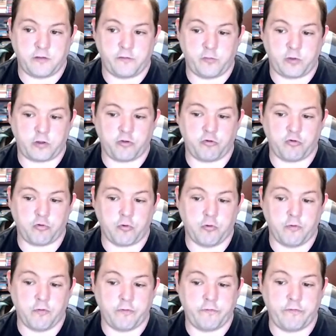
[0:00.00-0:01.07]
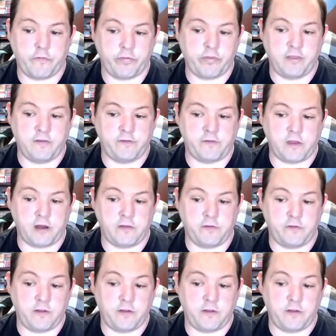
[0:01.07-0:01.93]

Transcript: is what controls these settings,